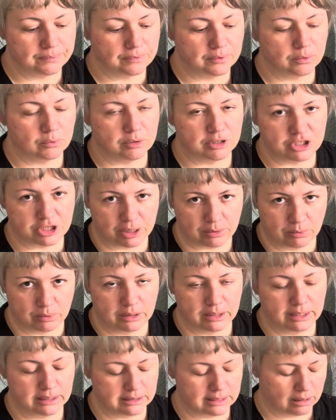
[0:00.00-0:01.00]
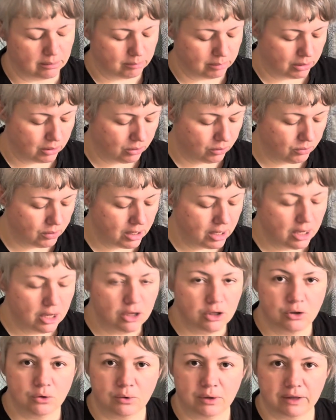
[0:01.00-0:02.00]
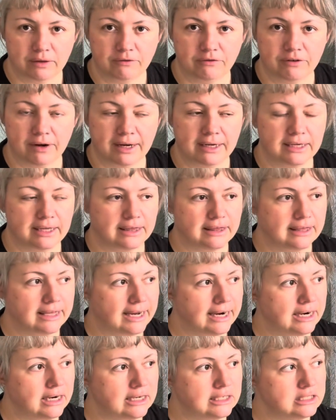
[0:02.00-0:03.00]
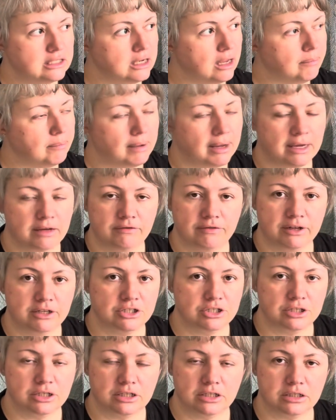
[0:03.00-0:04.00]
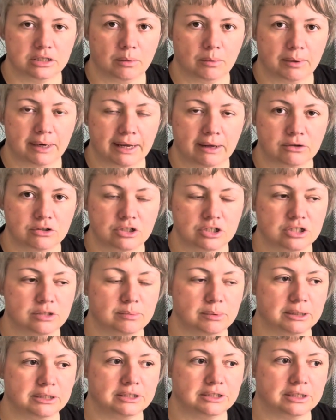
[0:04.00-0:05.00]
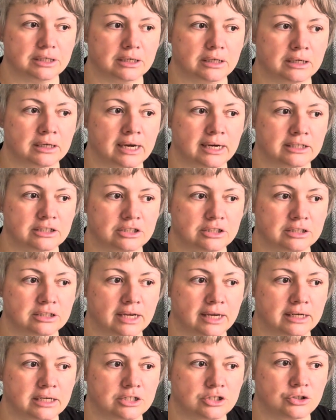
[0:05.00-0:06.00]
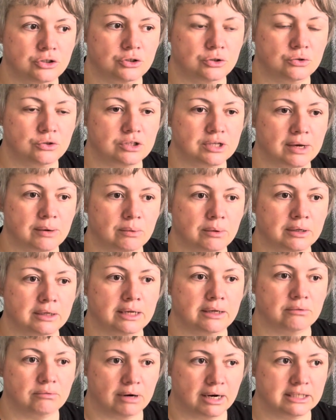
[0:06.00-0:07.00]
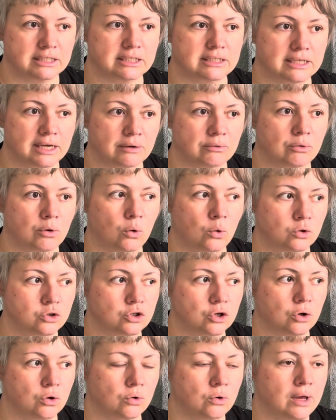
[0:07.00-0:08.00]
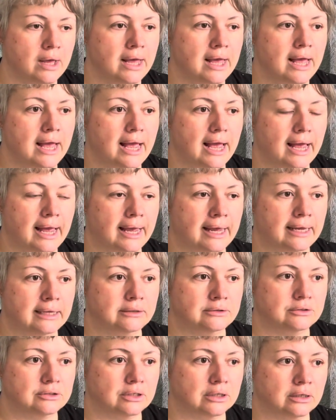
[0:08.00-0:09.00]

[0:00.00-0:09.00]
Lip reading: which I will link down below, you can find it there. It's not my invention, it's someone else's, but I decided to use that one and write it down also. And